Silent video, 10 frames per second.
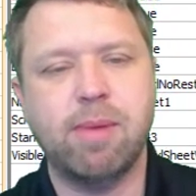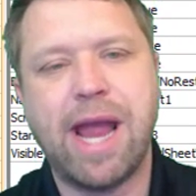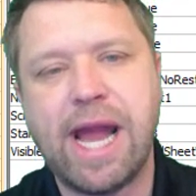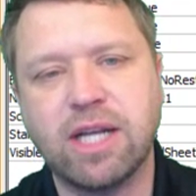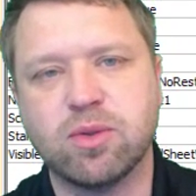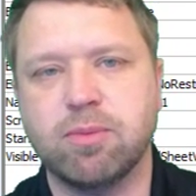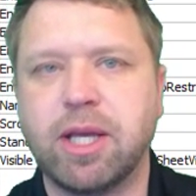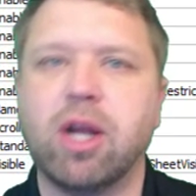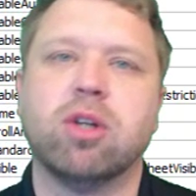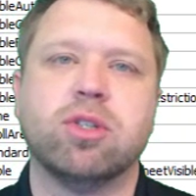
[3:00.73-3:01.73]
H would be
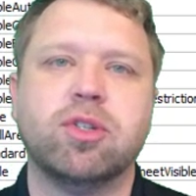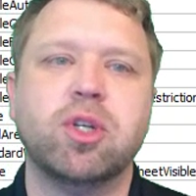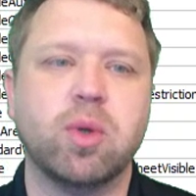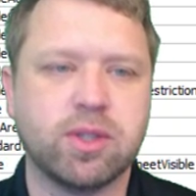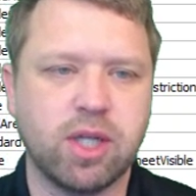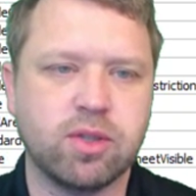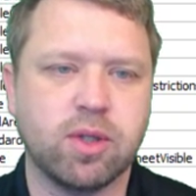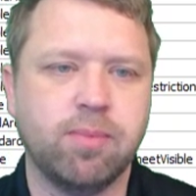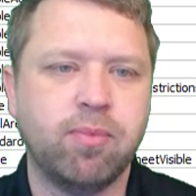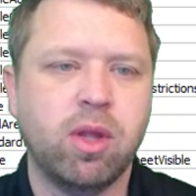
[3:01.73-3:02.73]
character 2,
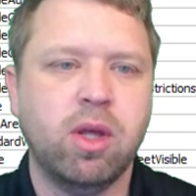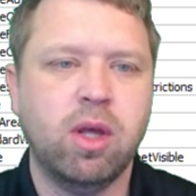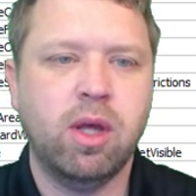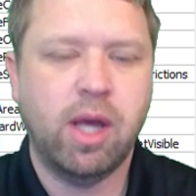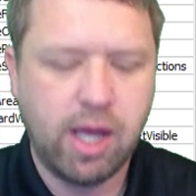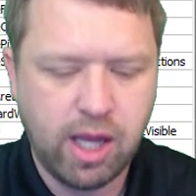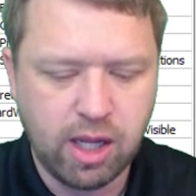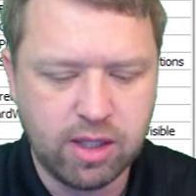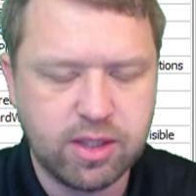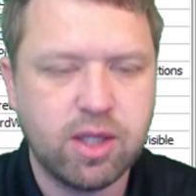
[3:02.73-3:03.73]
etc.
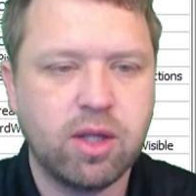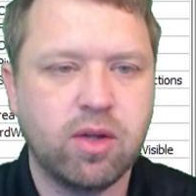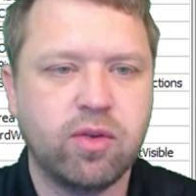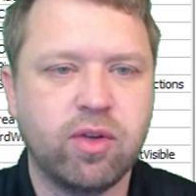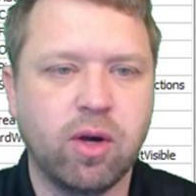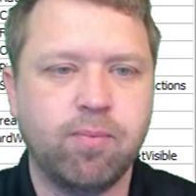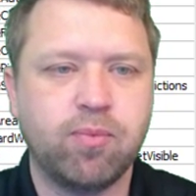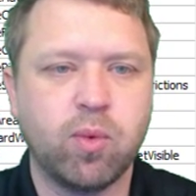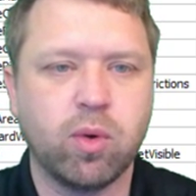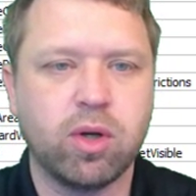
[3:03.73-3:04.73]
And so
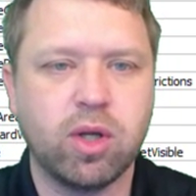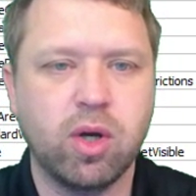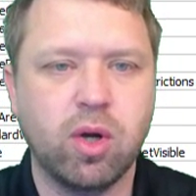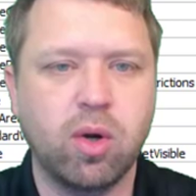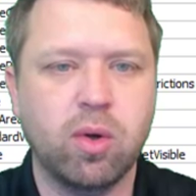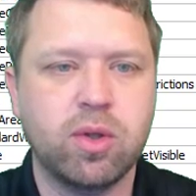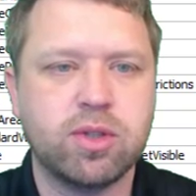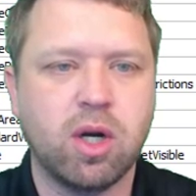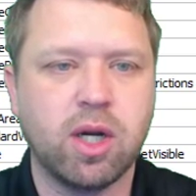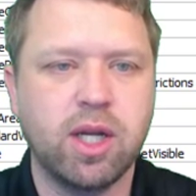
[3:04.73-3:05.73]
we're going to go
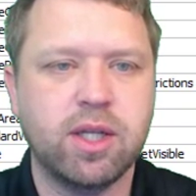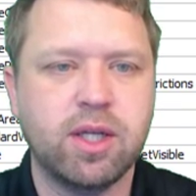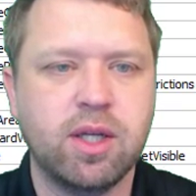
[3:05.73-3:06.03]
target